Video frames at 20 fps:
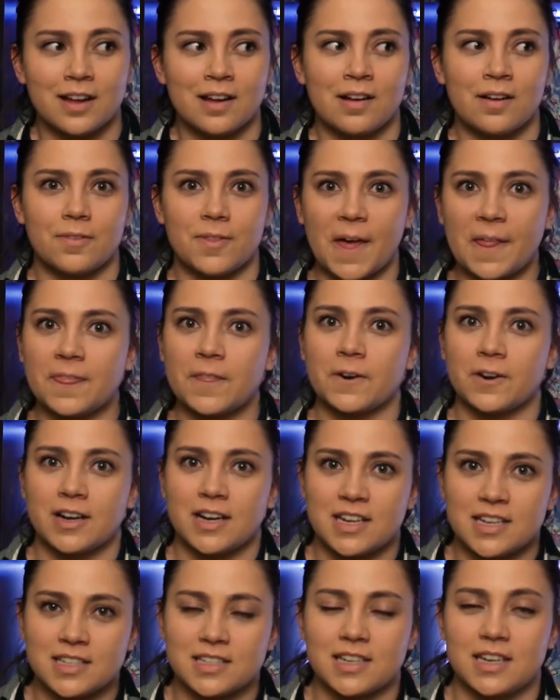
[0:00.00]
that there
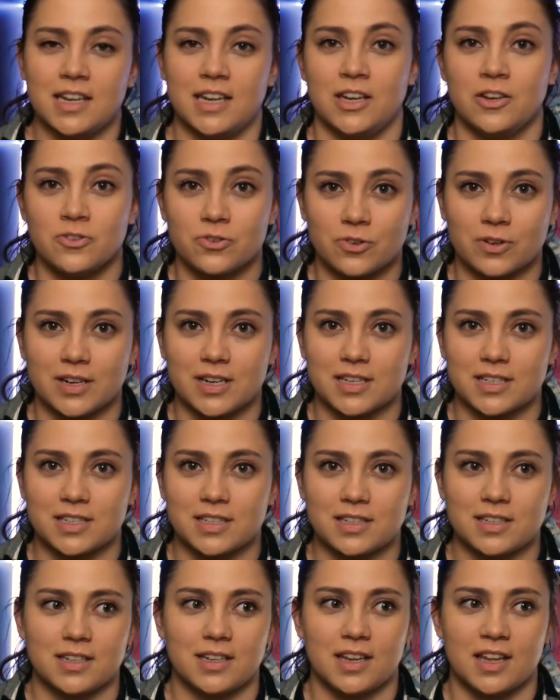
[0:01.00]
is an
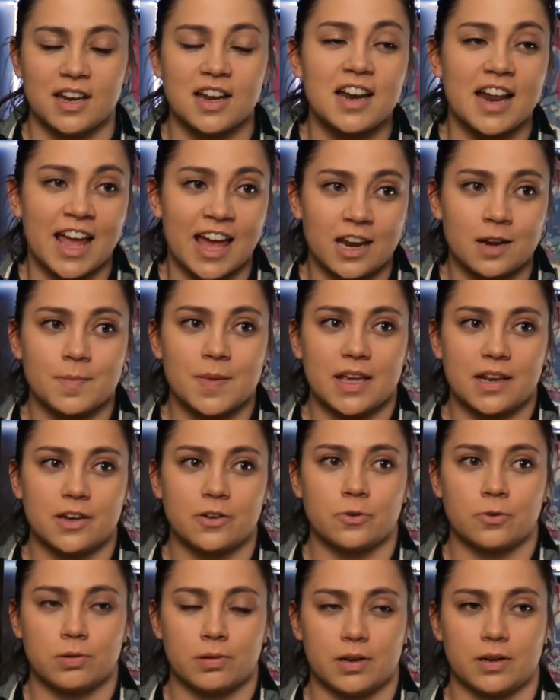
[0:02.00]
interest in an animated
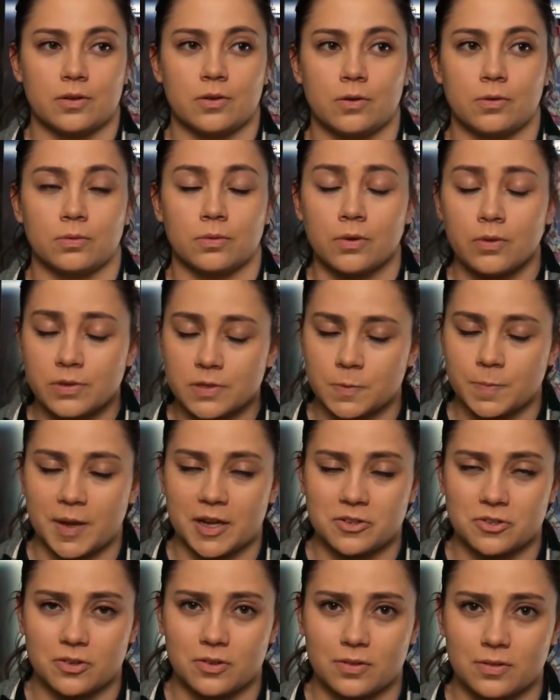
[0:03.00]
Critical Role
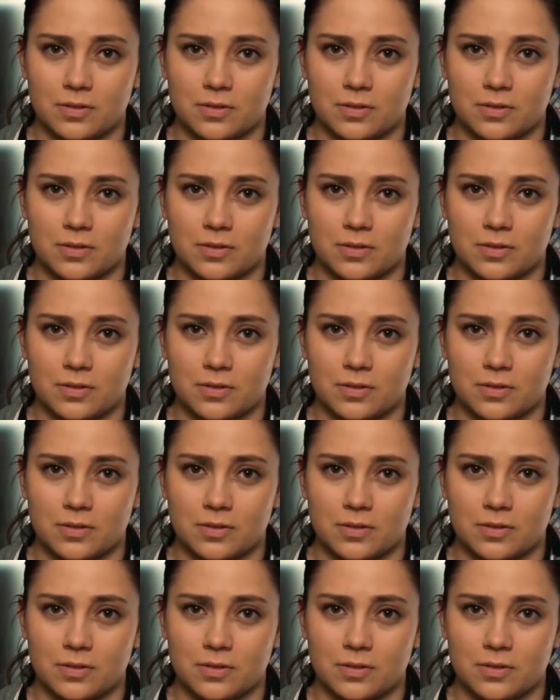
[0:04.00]
special.